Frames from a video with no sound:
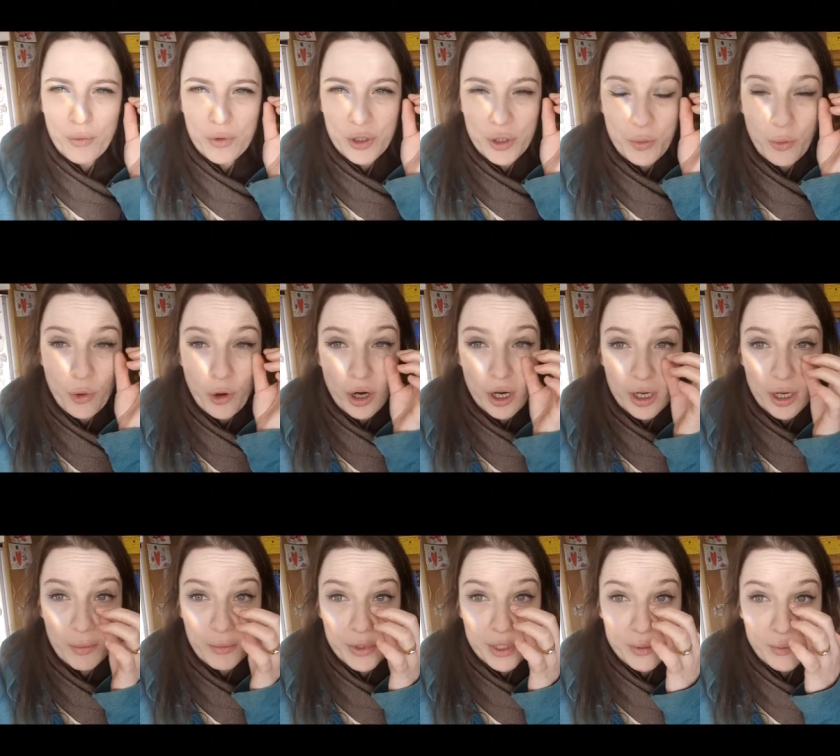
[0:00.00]
she'd
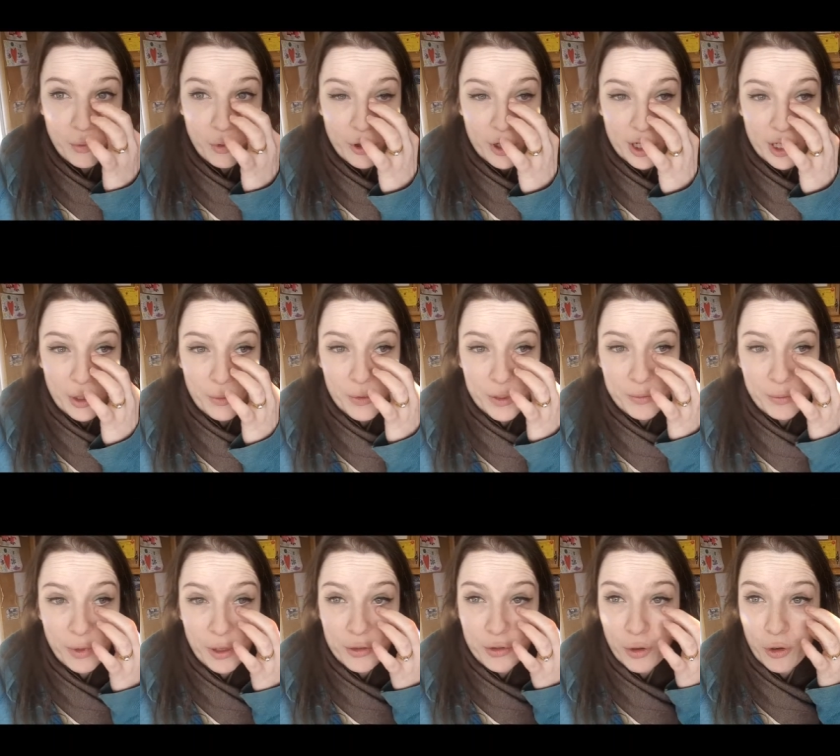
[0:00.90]
woken up this morning, there was
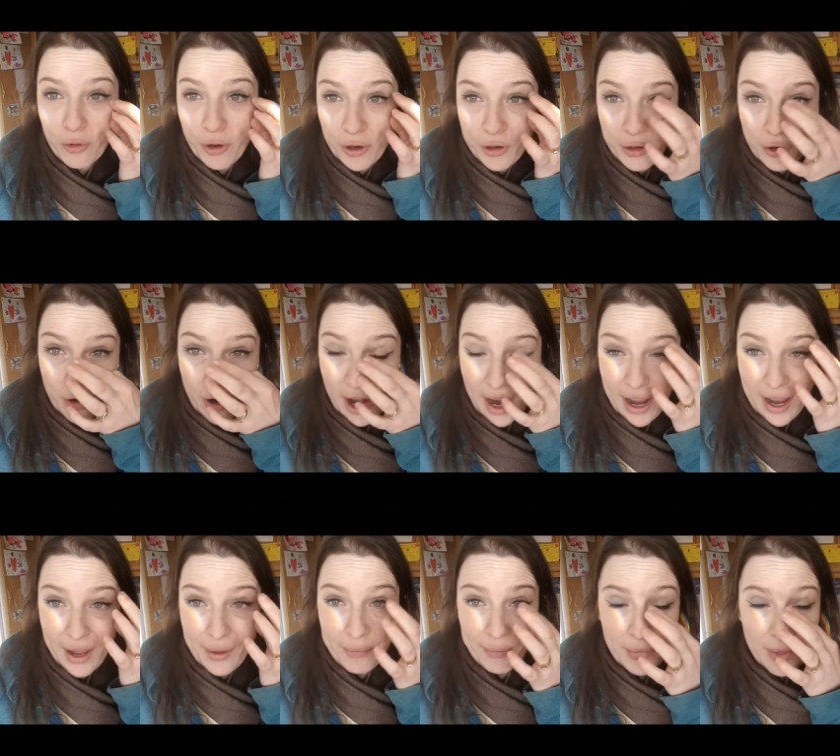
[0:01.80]
blood all around her
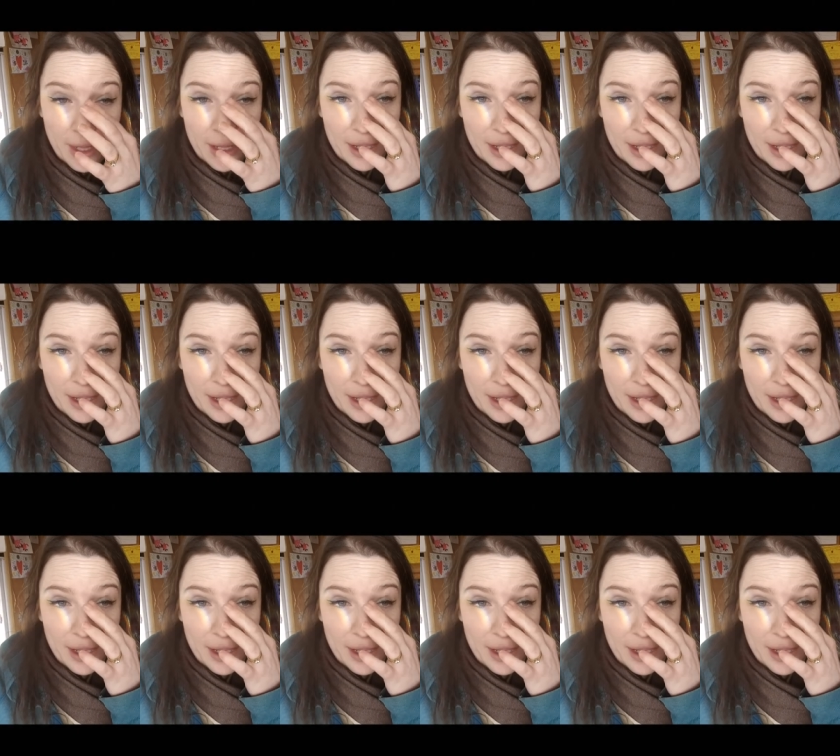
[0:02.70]
eye,